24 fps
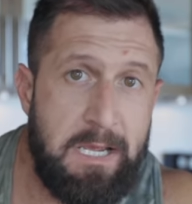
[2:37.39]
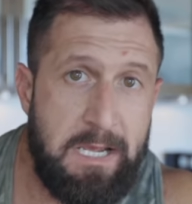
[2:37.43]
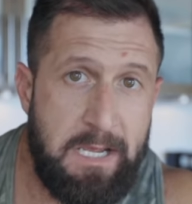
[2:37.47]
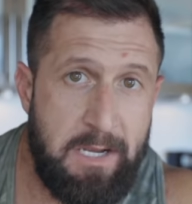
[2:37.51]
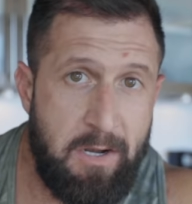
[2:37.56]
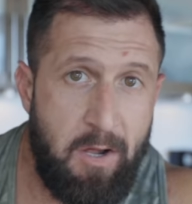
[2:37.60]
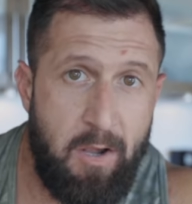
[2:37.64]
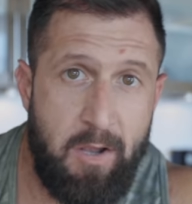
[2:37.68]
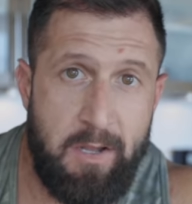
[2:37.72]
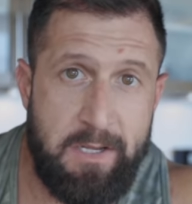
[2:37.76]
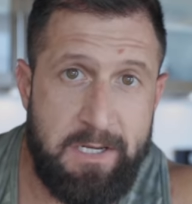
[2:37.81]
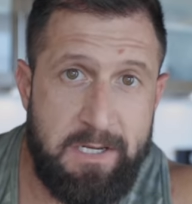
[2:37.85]

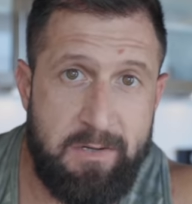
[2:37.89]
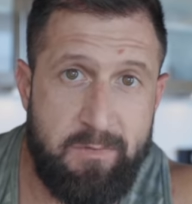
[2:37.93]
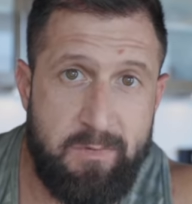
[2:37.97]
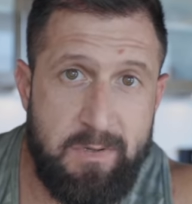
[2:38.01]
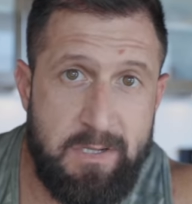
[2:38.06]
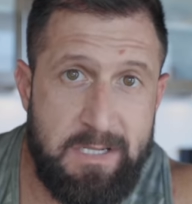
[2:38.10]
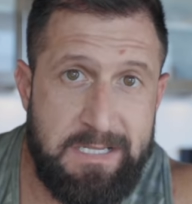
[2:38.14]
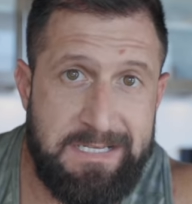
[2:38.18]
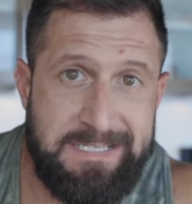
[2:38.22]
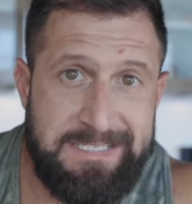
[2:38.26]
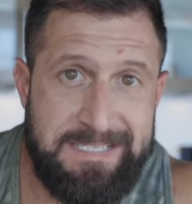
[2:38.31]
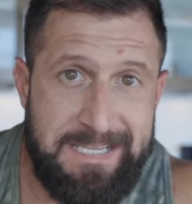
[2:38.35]
and all I can
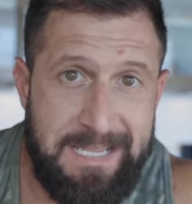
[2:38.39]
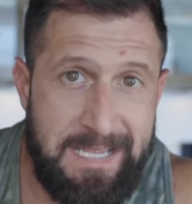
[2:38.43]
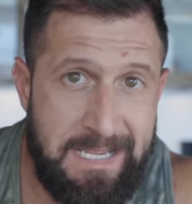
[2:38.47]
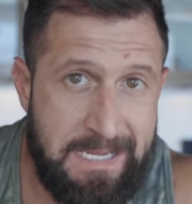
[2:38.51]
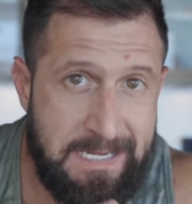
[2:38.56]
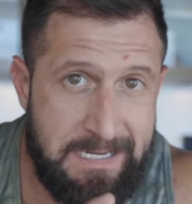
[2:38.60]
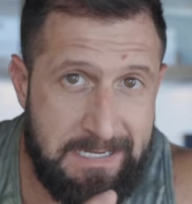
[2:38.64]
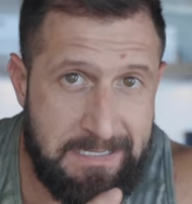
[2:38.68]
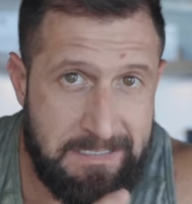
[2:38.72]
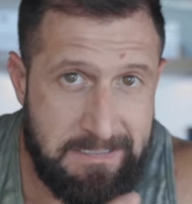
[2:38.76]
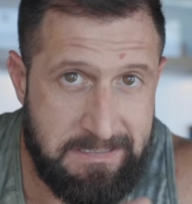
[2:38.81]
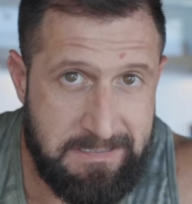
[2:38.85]
really
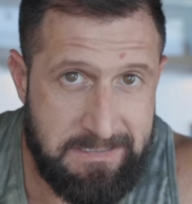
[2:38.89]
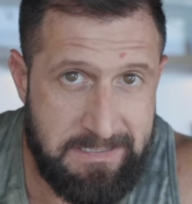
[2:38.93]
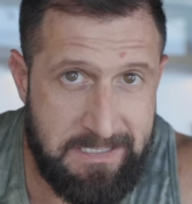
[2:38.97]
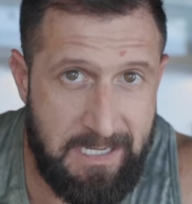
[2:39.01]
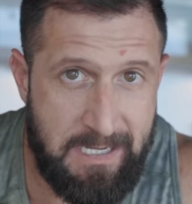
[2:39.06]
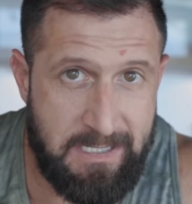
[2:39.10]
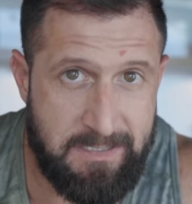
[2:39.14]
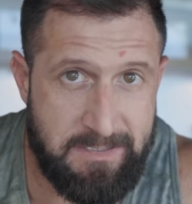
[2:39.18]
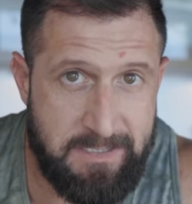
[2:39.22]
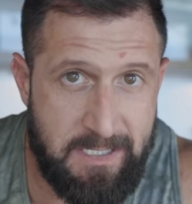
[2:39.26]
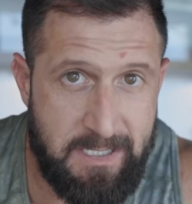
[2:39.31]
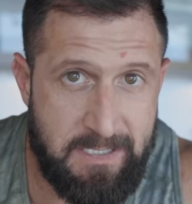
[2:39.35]
say,
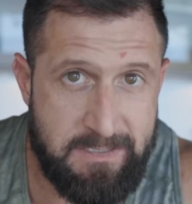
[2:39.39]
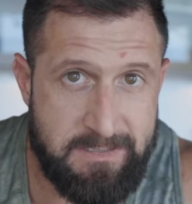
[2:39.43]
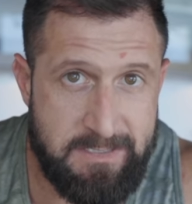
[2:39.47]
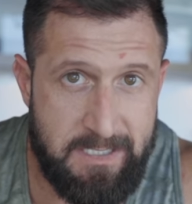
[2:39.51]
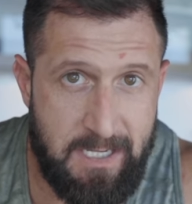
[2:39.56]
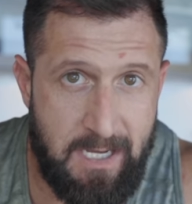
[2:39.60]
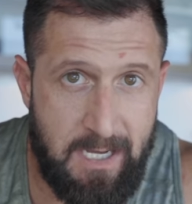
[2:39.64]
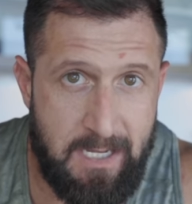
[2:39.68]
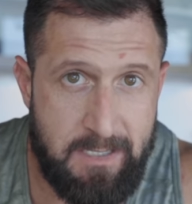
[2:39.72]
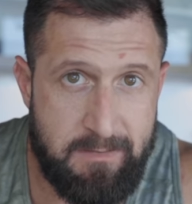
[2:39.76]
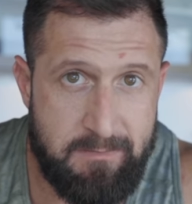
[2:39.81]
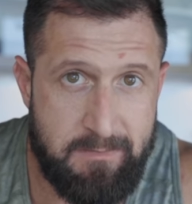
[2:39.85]
dot, dot,
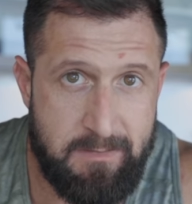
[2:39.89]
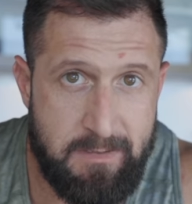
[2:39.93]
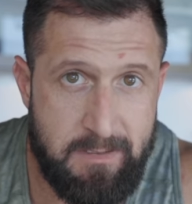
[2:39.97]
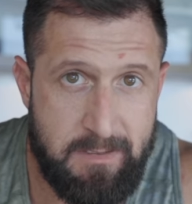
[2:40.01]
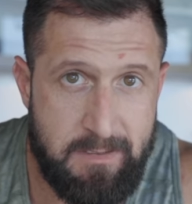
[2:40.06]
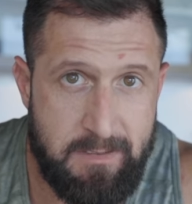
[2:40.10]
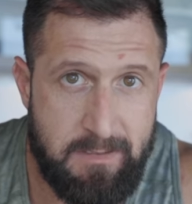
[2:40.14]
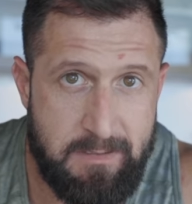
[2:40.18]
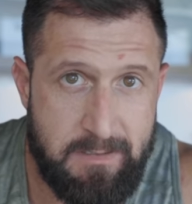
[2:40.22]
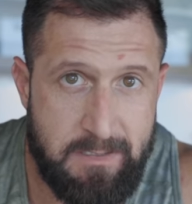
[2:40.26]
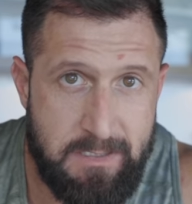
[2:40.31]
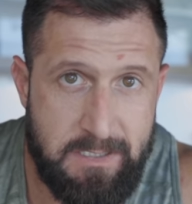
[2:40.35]
dot,
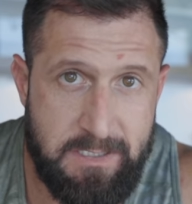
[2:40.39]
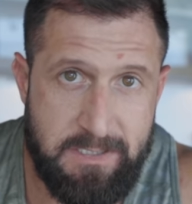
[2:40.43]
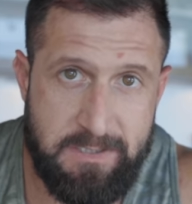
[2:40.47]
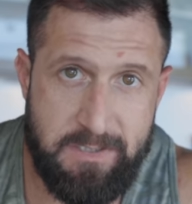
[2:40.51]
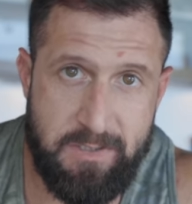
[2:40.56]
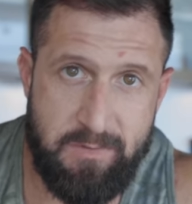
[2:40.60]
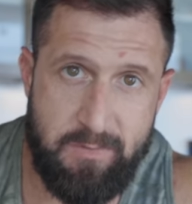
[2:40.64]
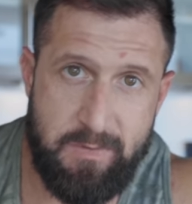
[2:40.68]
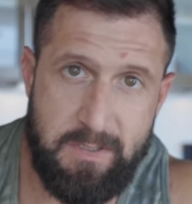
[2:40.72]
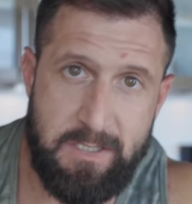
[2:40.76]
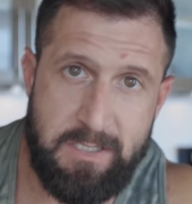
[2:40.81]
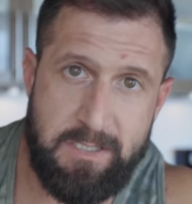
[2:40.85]
is
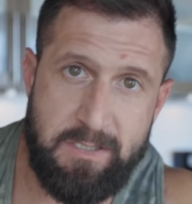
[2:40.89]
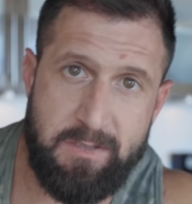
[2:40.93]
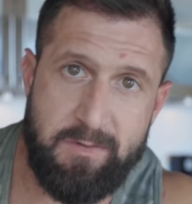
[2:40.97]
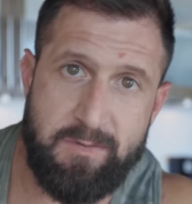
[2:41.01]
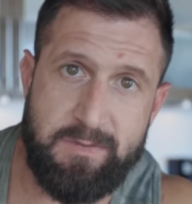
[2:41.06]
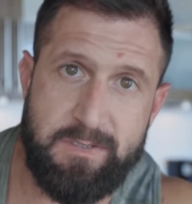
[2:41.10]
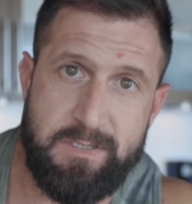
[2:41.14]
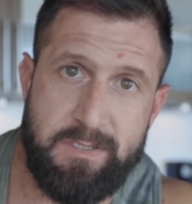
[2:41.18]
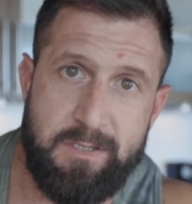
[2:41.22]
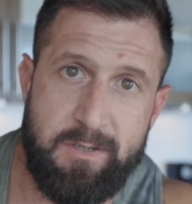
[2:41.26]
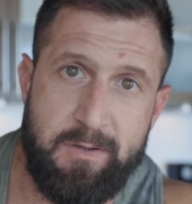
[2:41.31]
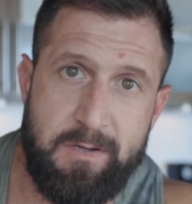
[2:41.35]
you're really
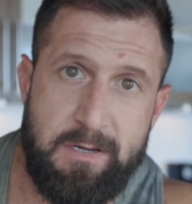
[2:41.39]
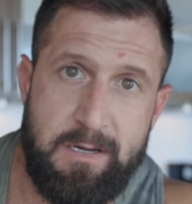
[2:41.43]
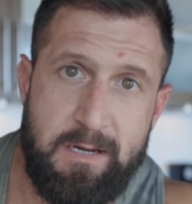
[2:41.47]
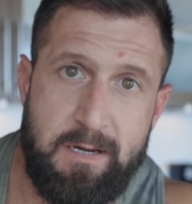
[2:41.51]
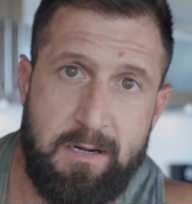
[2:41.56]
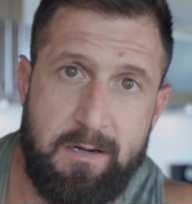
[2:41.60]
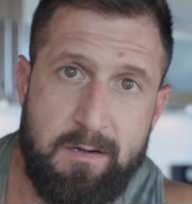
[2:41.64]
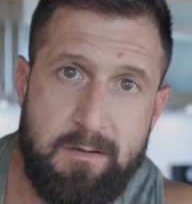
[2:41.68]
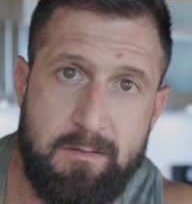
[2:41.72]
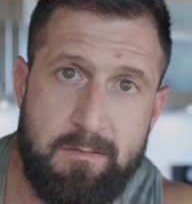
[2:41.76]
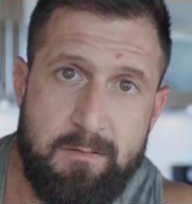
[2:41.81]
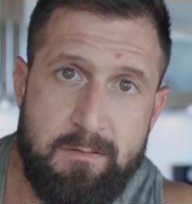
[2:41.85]
losing your
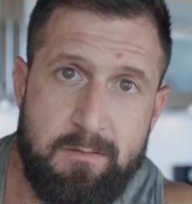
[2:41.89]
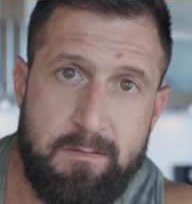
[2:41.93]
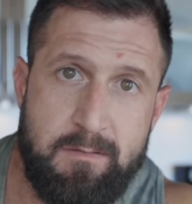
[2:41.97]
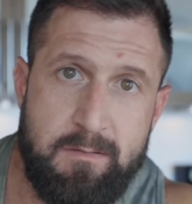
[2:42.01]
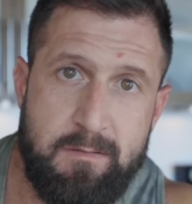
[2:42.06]
hair.